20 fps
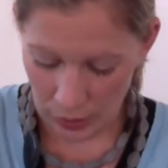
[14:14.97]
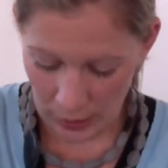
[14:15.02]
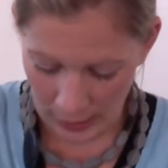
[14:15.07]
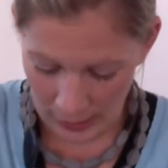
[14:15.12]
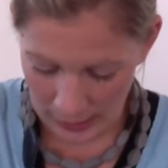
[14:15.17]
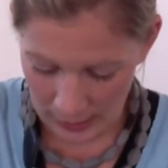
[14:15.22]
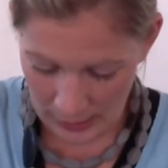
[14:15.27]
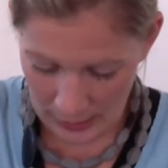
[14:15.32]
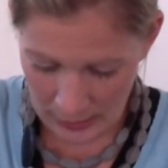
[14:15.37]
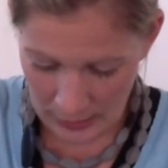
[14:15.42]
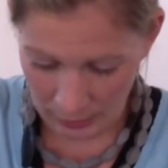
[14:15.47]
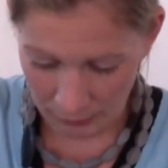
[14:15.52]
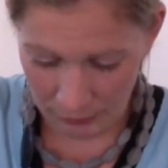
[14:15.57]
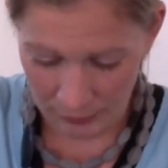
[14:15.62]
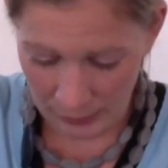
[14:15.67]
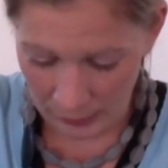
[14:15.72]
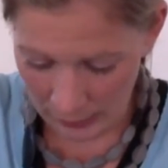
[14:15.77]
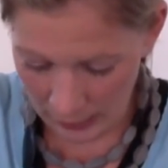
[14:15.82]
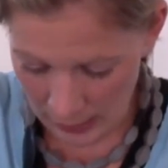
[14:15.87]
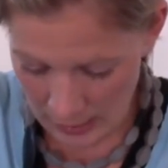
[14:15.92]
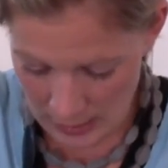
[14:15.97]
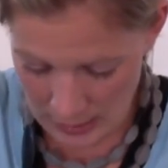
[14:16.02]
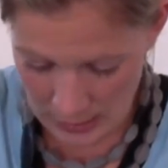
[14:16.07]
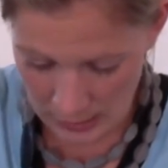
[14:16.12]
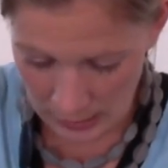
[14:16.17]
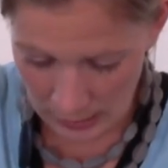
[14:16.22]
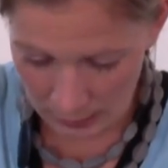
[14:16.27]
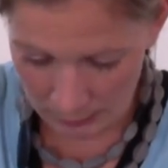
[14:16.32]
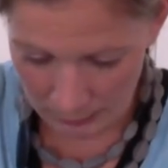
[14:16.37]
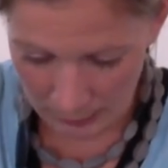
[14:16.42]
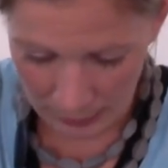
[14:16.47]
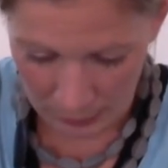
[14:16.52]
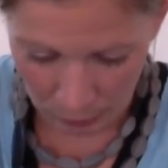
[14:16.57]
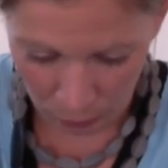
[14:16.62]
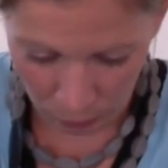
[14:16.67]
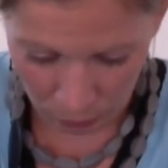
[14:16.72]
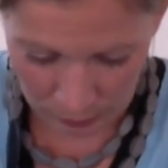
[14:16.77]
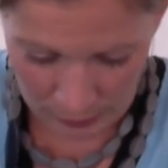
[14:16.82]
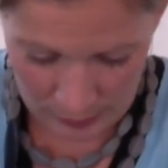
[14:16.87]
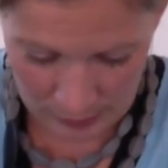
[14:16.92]
and I think last time I had
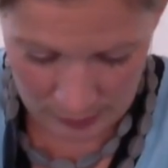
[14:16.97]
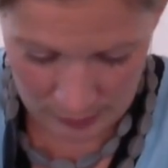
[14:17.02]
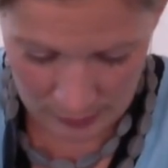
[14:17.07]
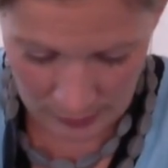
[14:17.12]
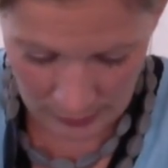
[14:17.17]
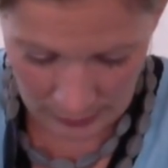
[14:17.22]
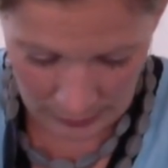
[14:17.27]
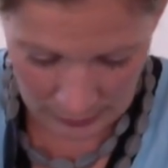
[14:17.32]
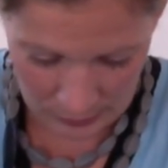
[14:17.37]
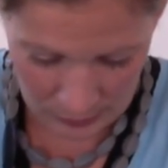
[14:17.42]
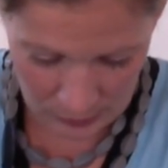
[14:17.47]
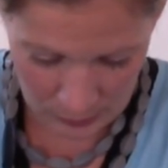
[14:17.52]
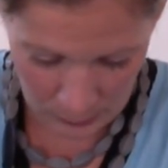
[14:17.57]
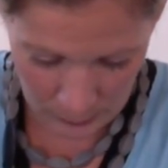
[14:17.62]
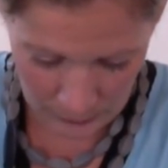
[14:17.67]
already started